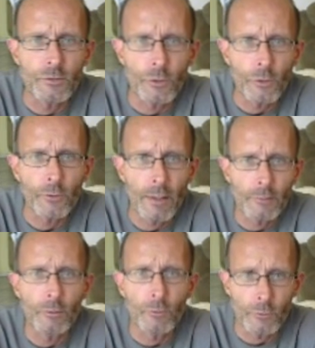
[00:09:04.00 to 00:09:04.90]
turn around,
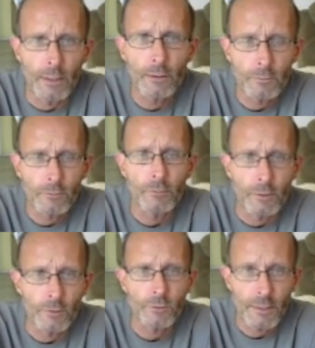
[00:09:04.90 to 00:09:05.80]
don't drown when
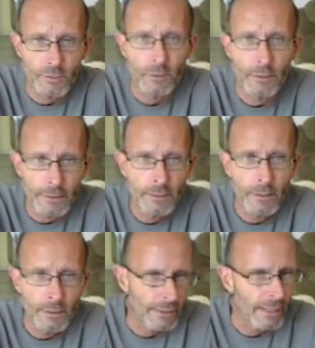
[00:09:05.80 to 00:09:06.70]
there's flash flooding?
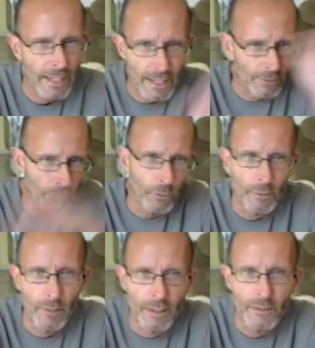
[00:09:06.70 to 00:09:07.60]
Eh, don't worry
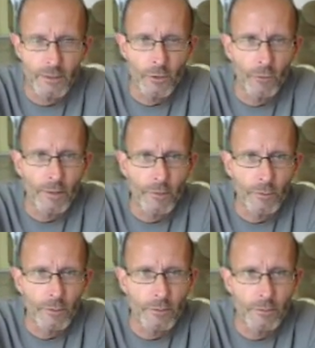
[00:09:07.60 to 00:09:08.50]
about it, you can go right
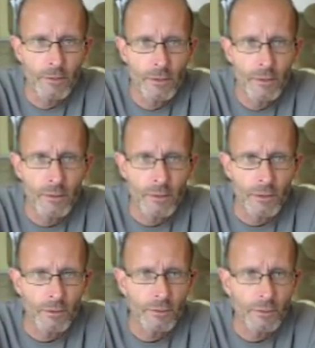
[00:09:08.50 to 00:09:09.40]
through it and you
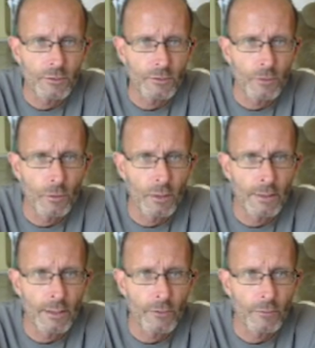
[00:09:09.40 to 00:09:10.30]
know, you'll just float on
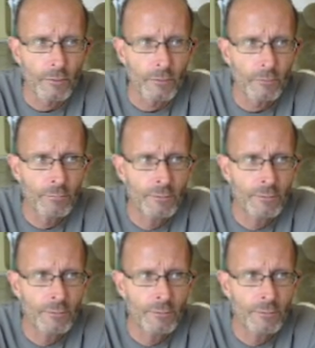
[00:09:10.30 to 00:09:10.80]
down the river.